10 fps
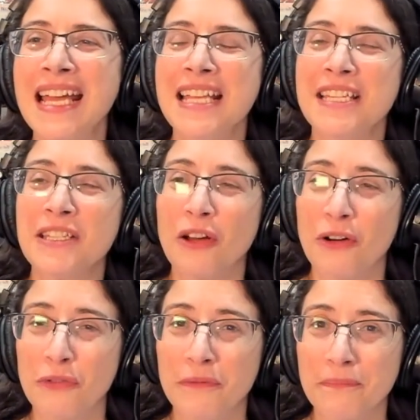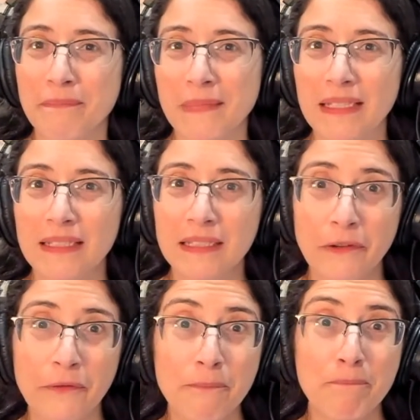So the
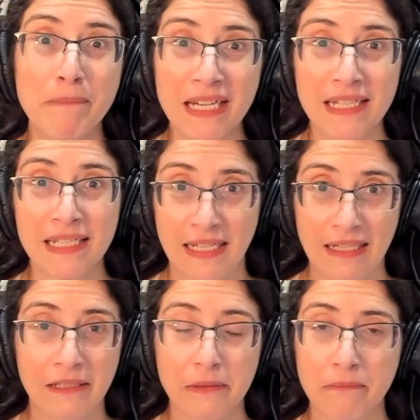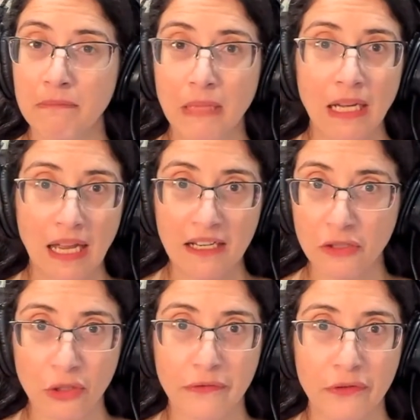biggest thing, I don't
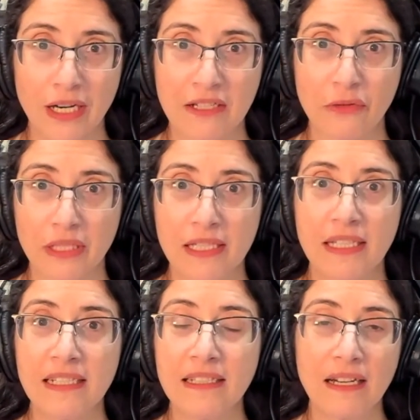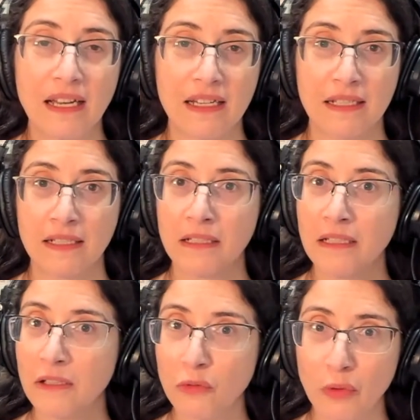know if you guys noticed, in the last
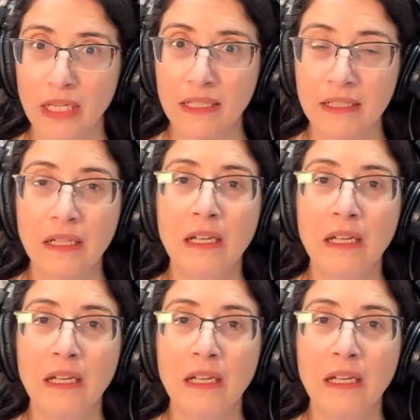week,